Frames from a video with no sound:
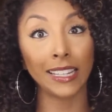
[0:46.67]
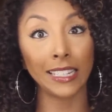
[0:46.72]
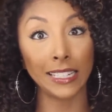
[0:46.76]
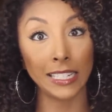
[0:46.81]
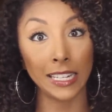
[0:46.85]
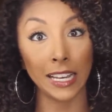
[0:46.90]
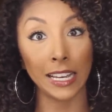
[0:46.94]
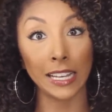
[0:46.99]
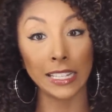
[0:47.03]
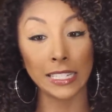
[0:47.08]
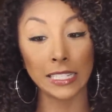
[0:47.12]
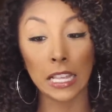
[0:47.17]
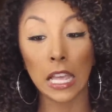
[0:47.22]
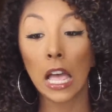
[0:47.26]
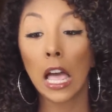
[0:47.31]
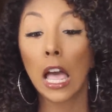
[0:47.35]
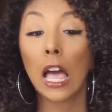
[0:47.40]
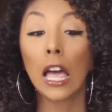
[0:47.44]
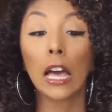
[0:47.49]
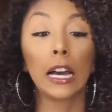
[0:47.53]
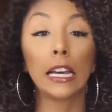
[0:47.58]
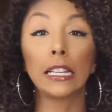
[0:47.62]
it does
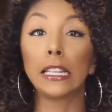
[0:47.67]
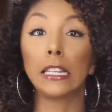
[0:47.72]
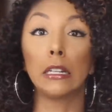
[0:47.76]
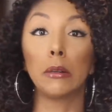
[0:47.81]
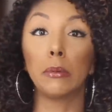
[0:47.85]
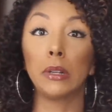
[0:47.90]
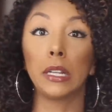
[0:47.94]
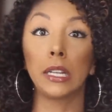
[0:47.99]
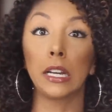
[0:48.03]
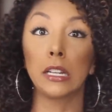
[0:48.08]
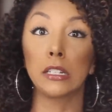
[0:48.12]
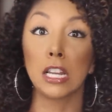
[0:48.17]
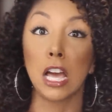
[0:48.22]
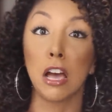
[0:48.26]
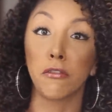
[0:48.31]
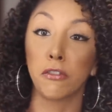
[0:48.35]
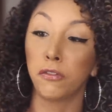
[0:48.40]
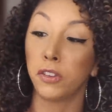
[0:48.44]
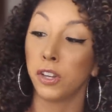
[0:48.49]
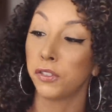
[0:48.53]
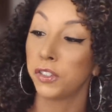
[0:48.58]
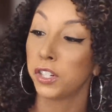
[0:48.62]
because ain't nobody got
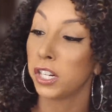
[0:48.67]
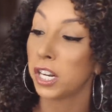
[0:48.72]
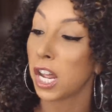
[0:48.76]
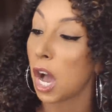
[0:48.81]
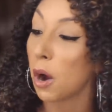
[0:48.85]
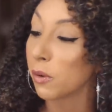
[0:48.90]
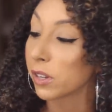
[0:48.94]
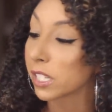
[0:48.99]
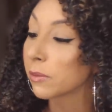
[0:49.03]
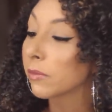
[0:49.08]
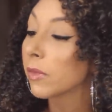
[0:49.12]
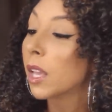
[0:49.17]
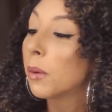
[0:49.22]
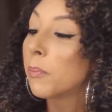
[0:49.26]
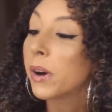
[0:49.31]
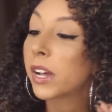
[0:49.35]
time for 15 hours.